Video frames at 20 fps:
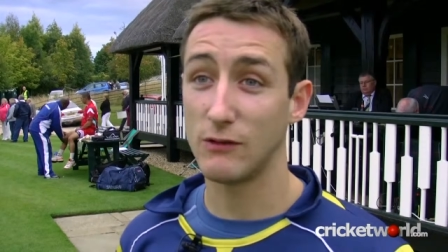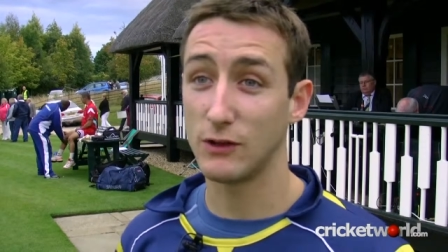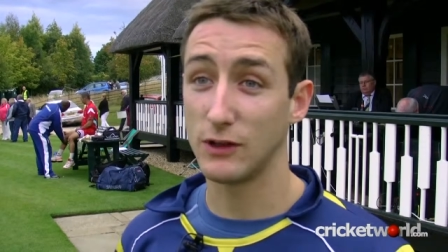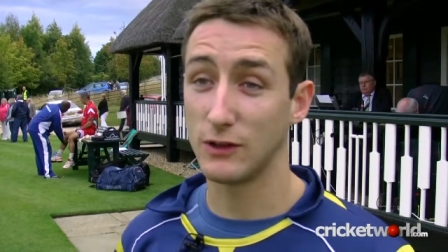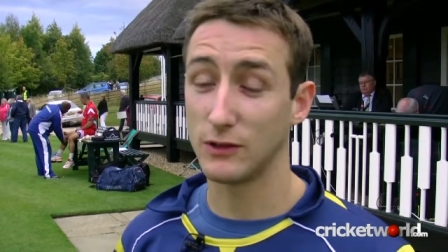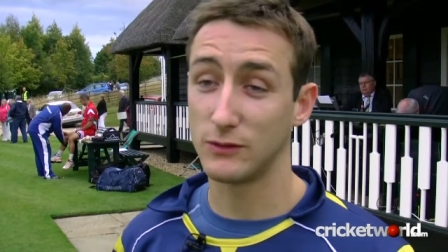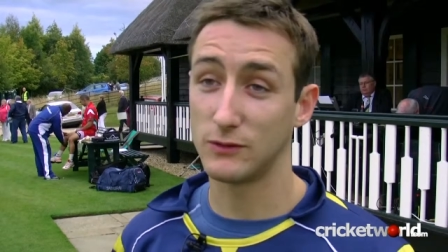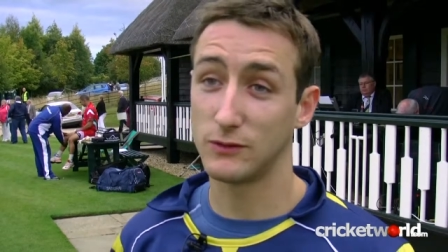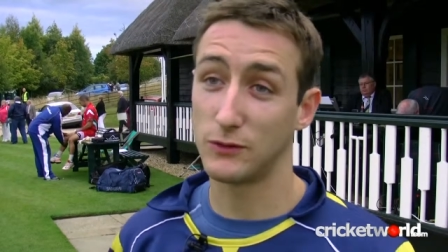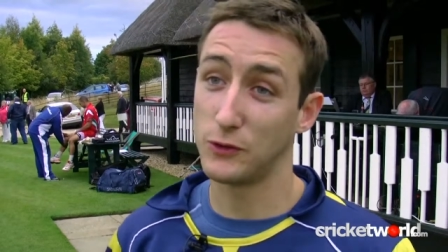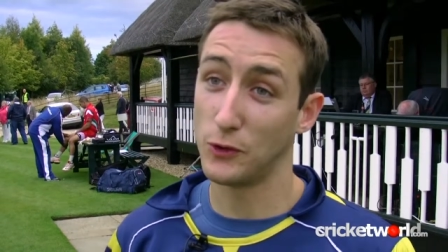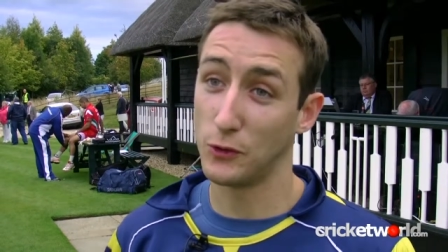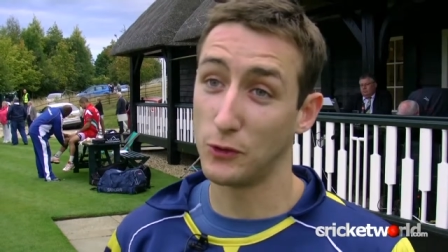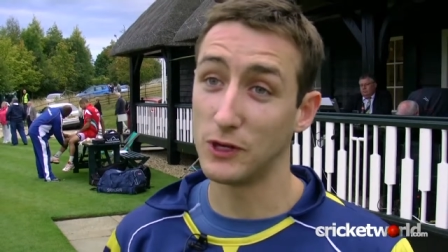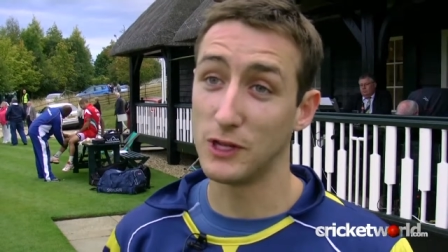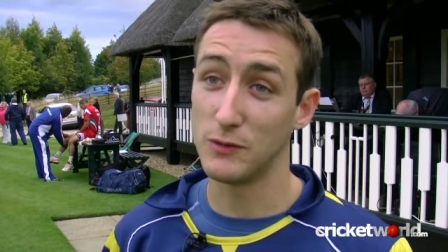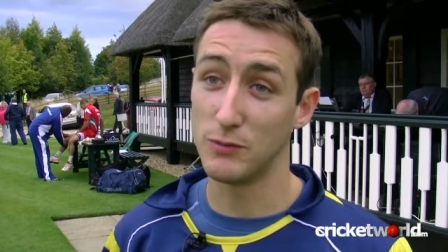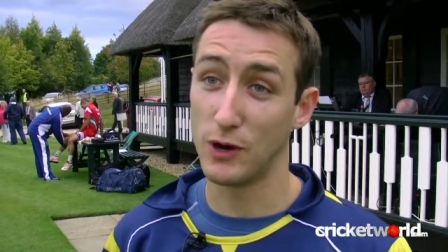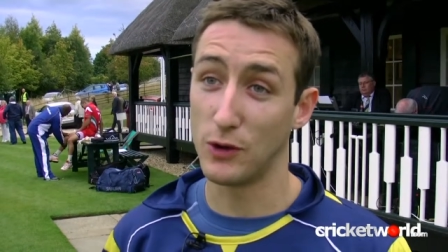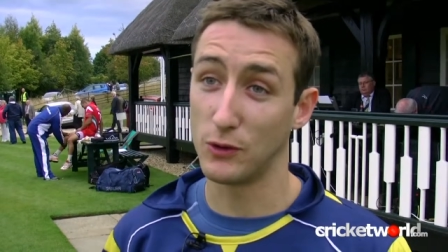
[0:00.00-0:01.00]
and
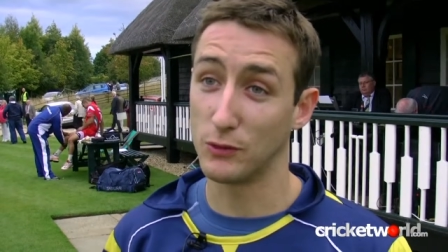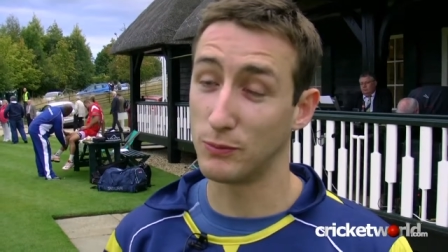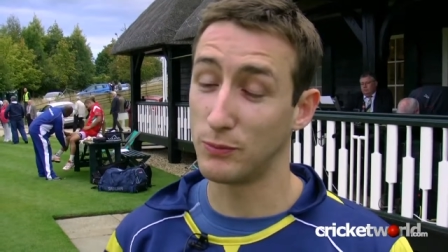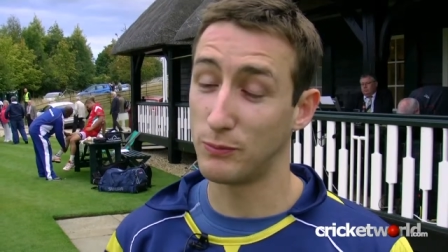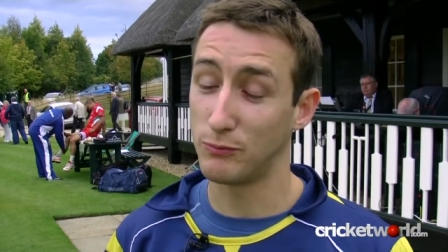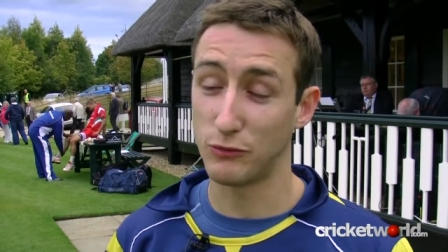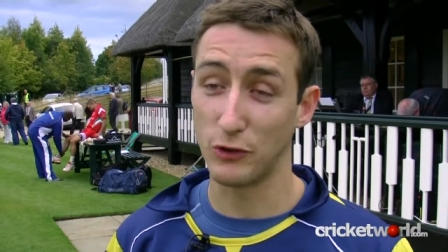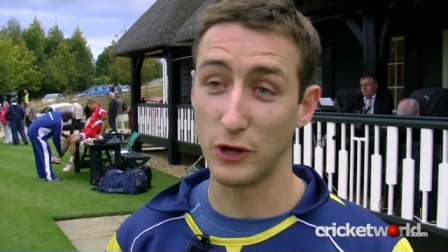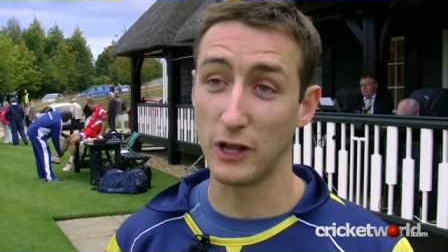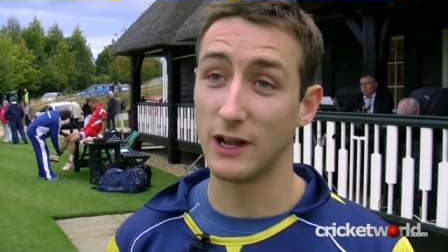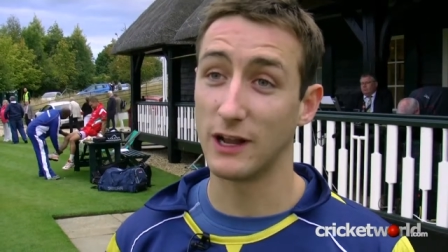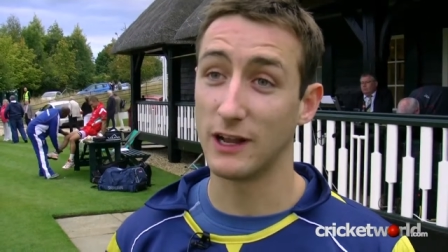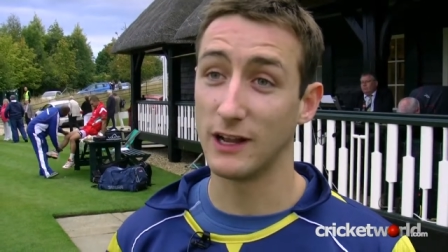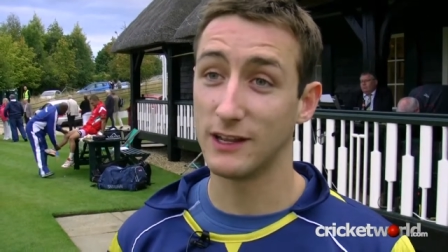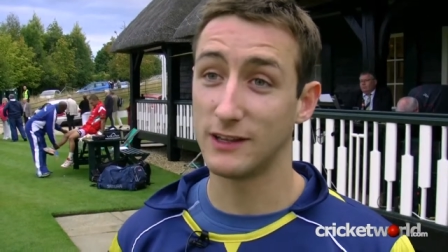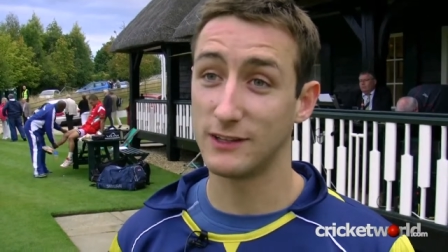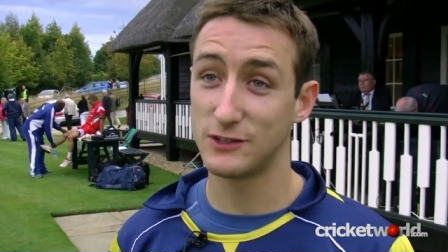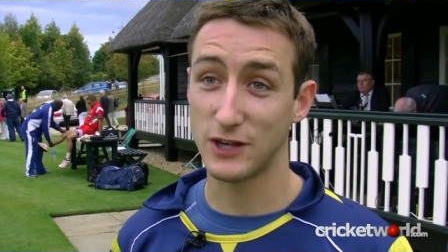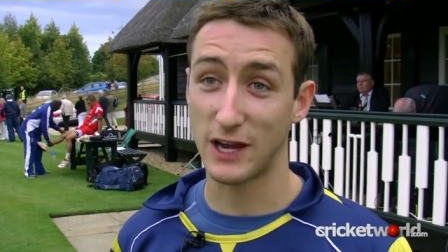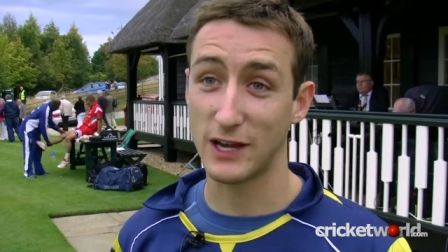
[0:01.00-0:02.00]
Thornley bowled
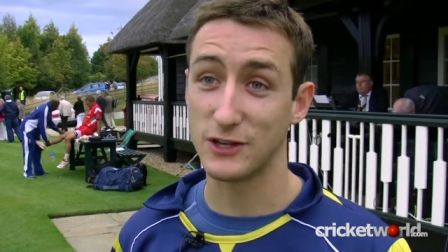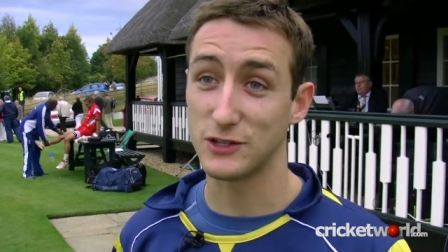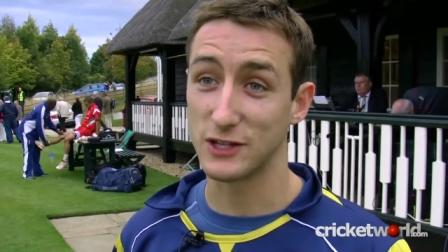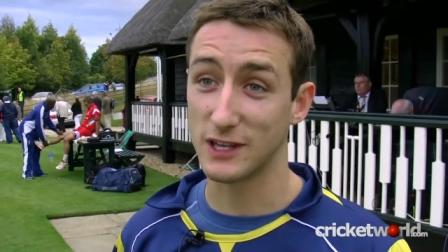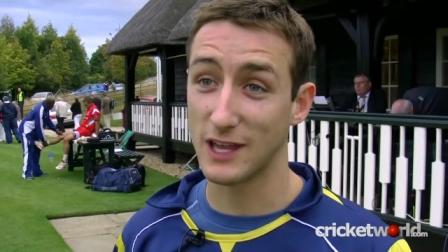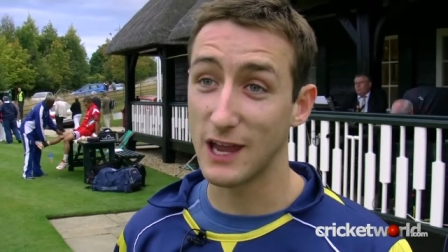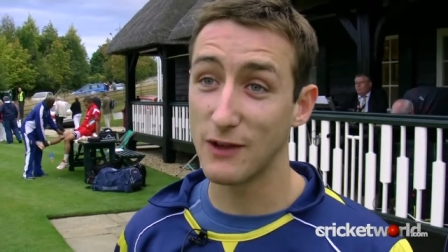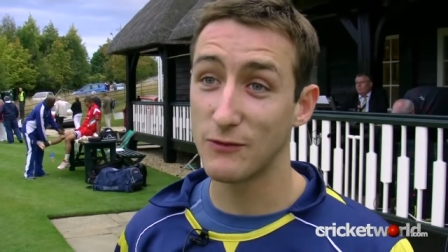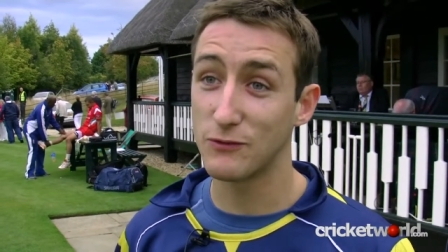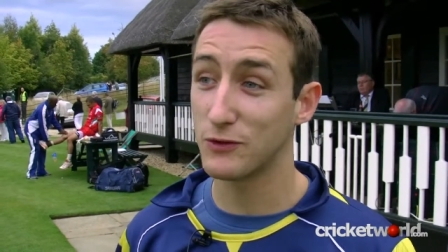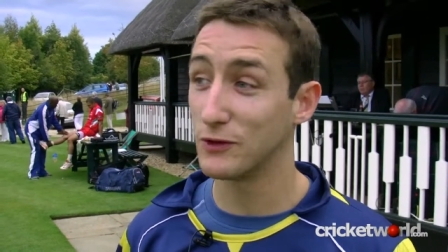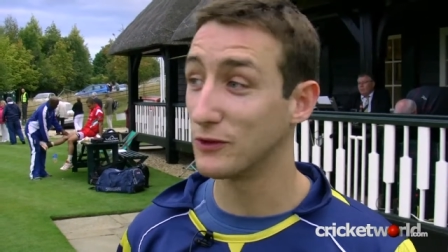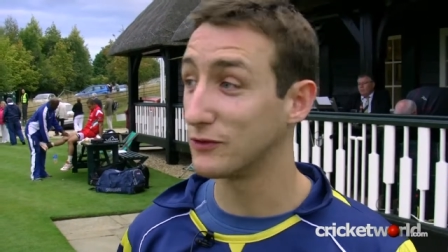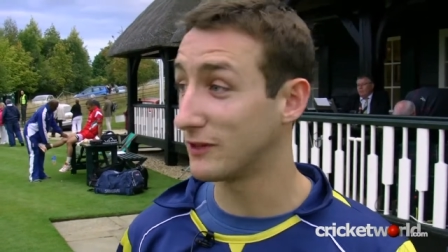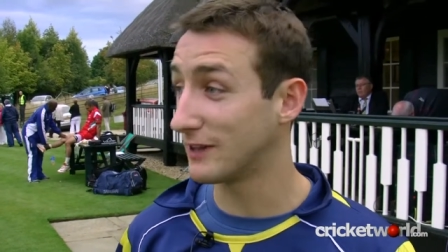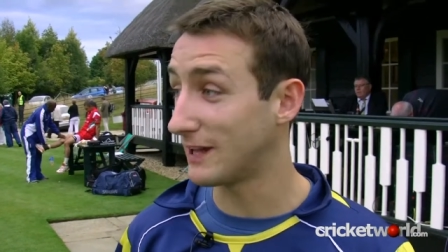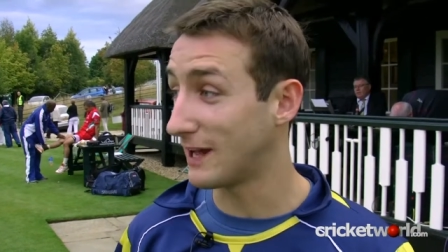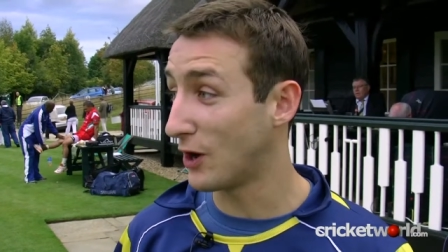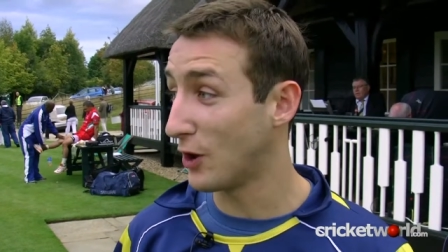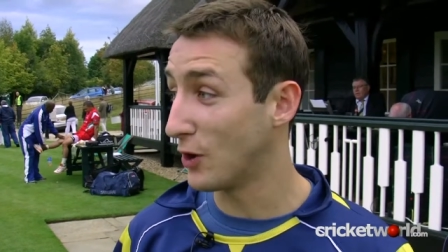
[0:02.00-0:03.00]
brilliantly, changed the game for us,
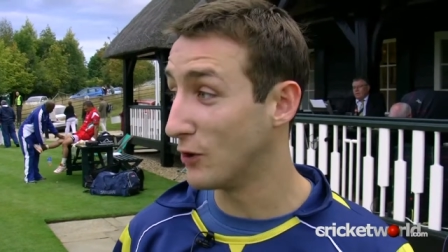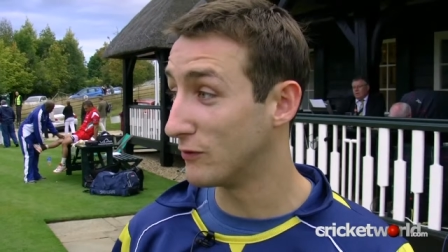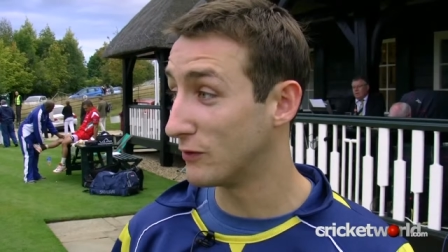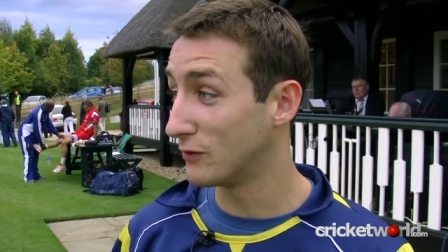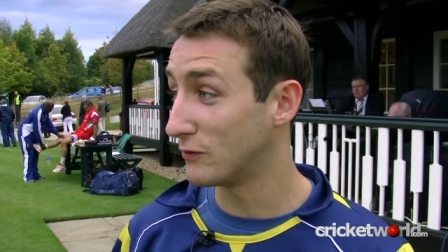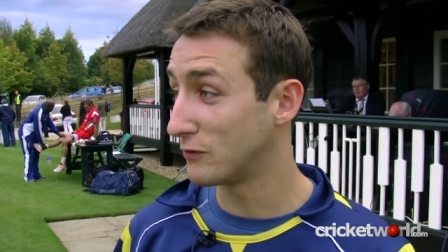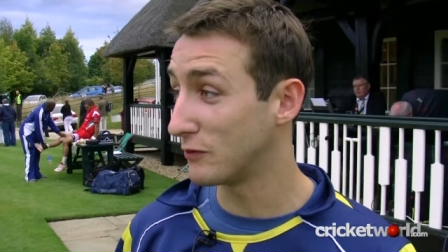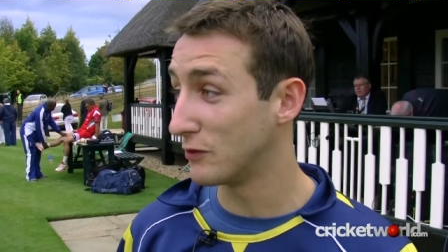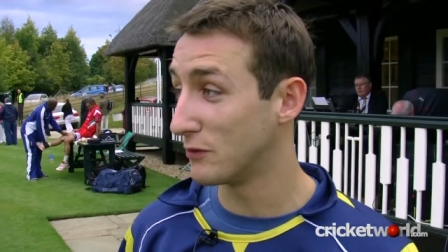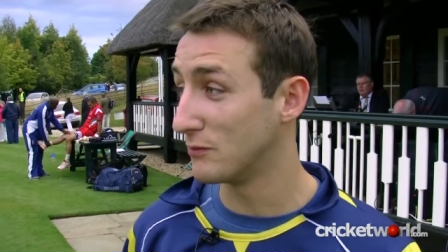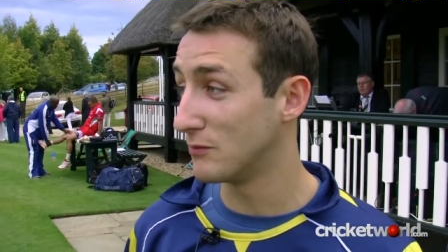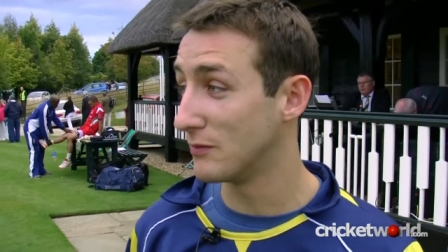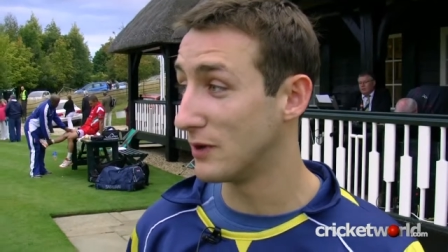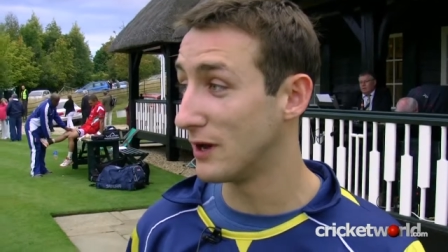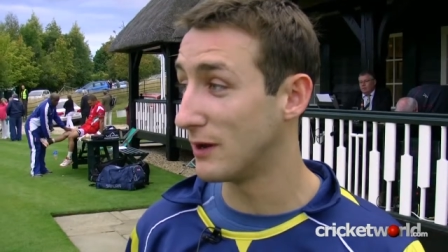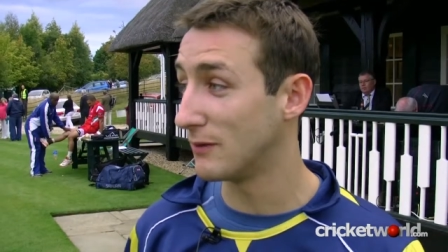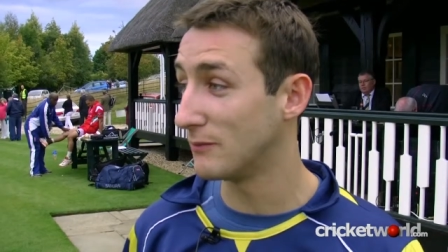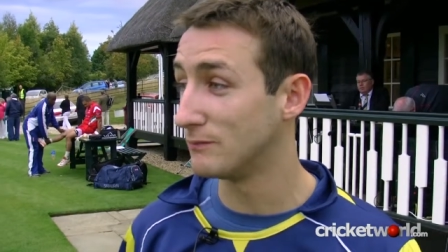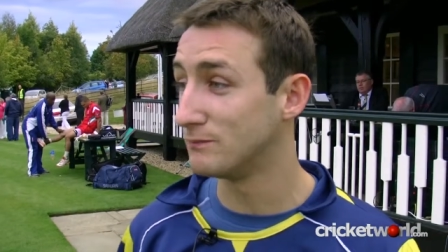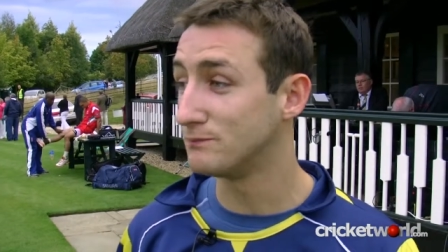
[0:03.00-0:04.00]
and that over
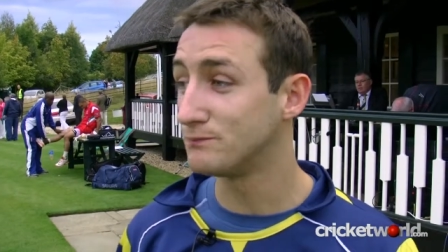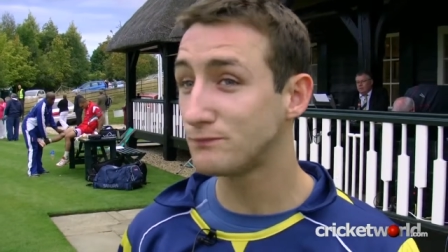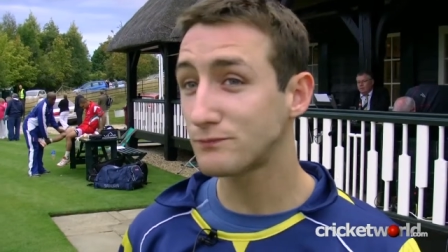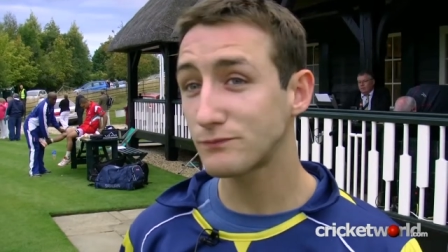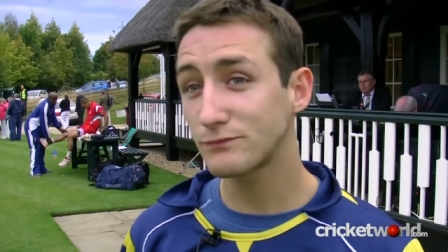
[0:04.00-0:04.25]
from